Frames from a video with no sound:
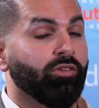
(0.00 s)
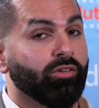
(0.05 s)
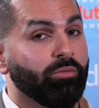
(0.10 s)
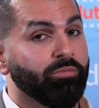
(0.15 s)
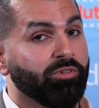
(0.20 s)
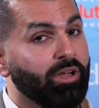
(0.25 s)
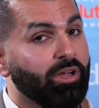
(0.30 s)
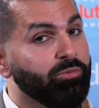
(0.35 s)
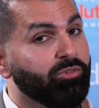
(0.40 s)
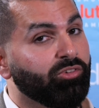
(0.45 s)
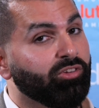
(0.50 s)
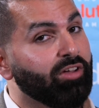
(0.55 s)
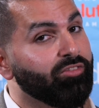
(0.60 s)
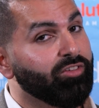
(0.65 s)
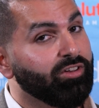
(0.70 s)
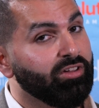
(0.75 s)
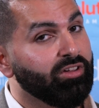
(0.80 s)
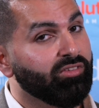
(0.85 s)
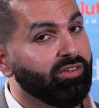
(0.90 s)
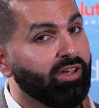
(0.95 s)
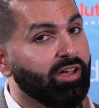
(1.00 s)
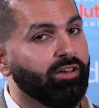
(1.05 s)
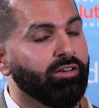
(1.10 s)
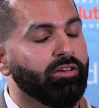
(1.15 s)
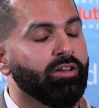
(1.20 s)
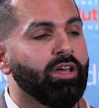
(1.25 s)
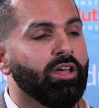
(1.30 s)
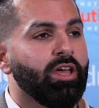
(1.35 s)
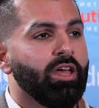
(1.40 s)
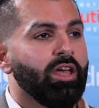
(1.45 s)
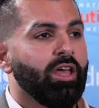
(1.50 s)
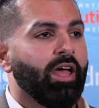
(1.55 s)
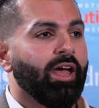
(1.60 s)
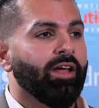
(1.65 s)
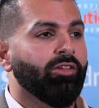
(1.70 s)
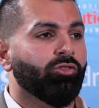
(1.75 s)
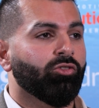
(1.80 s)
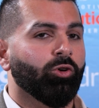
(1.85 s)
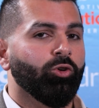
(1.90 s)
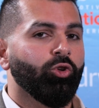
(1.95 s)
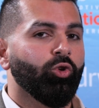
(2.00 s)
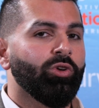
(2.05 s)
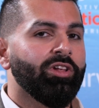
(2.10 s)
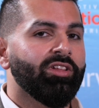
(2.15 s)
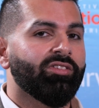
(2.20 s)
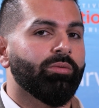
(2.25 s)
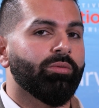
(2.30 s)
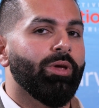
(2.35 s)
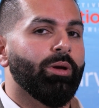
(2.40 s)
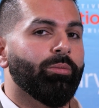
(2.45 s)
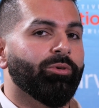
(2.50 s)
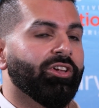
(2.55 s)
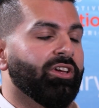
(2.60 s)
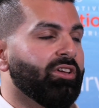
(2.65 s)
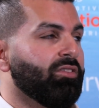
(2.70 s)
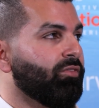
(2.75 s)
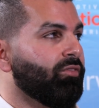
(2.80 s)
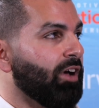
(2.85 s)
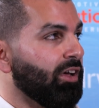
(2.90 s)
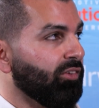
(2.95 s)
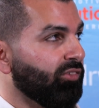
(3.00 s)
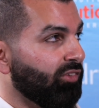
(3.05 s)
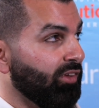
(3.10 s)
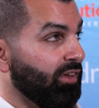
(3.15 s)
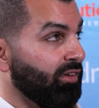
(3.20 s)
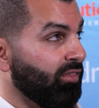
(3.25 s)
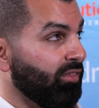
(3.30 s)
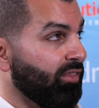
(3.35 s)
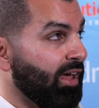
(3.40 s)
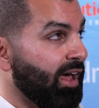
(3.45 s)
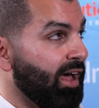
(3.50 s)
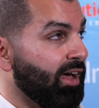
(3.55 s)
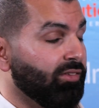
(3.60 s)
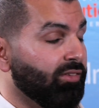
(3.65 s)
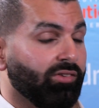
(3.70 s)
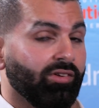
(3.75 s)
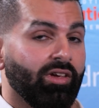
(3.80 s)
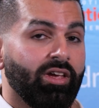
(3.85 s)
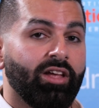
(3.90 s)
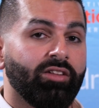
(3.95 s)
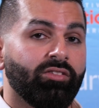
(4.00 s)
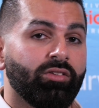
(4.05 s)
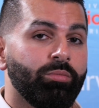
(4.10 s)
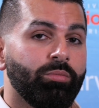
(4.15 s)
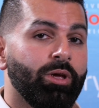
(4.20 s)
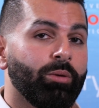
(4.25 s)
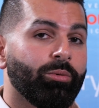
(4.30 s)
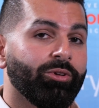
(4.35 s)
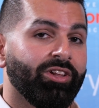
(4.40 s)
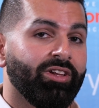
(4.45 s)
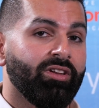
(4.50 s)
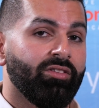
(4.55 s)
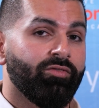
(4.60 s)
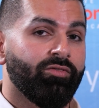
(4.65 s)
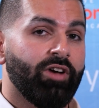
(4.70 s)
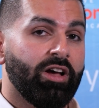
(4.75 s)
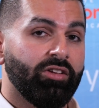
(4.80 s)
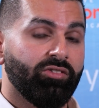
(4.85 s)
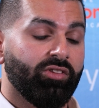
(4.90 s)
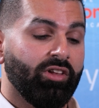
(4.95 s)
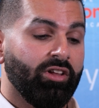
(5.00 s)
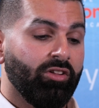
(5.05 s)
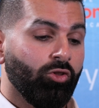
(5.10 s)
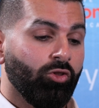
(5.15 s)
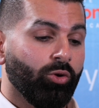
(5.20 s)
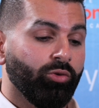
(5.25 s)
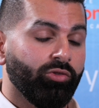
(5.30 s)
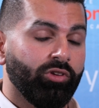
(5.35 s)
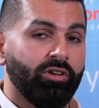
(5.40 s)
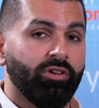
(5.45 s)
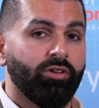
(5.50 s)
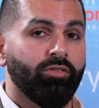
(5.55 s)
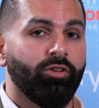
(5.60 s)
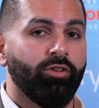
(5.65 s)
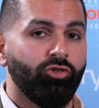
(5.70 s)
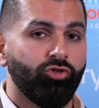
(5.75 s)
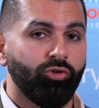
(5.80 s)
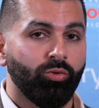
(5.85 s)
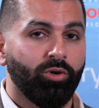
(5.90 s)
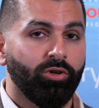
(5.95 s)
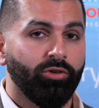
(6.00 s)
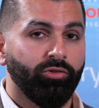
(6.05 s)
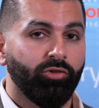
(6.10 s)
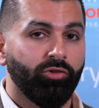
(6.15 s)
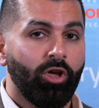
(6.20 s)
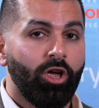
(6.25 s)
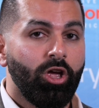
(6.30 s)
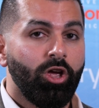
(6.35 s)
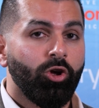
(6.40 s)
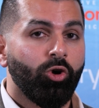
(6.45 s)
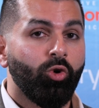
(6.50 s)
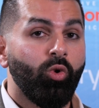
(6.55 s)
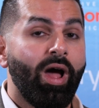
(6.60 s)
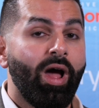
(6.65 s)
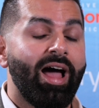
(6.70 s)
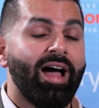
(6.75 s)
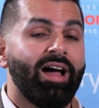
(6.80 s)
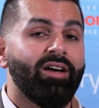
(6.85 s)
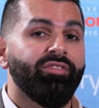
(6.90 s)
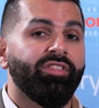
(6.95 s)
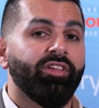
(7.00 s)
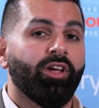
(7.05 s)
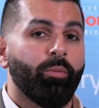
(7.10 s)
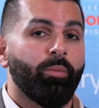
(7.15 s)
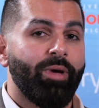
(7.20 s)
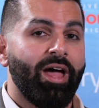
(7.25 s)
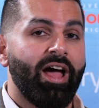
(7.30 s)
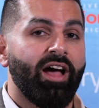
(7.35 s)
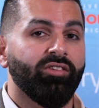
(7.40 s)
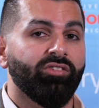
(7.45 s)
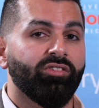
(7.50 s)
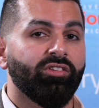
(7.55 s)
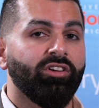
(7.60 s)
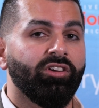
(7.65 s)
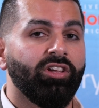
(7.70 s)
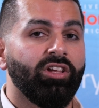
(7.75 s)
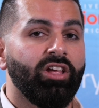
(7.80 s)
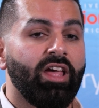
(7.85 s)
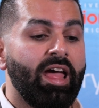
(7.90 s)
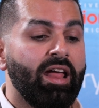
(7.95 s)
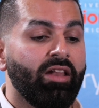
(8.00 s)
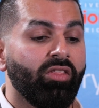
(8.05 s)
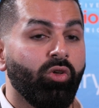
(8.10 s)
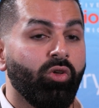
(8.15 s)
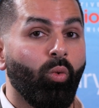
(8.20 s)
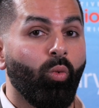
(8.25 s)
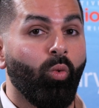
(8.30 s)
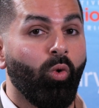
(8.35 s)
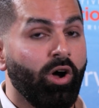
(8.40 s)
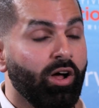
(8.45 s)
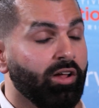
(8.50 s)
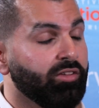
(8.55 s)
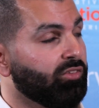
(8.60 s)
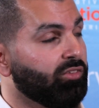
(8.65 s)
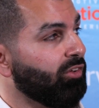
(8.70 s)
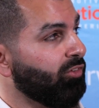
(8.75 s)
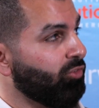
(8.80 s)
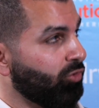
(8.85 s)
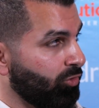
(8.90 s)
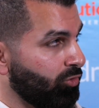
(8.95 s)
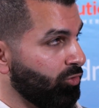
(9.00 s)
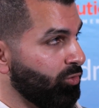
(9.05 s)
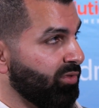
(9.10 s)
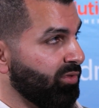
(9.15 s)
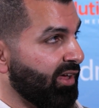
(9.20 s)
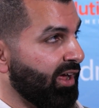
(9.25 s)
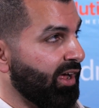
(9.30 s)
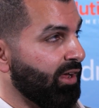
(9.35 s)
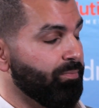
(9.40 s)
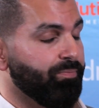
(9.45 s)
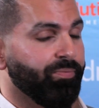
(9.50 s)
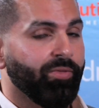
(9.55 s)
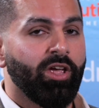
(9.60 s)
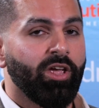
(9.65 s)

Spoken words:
sometimes 7 to 10. And so you need to be able to invest in that and to be able to invest in those individuals who have the capacity and the want to do that.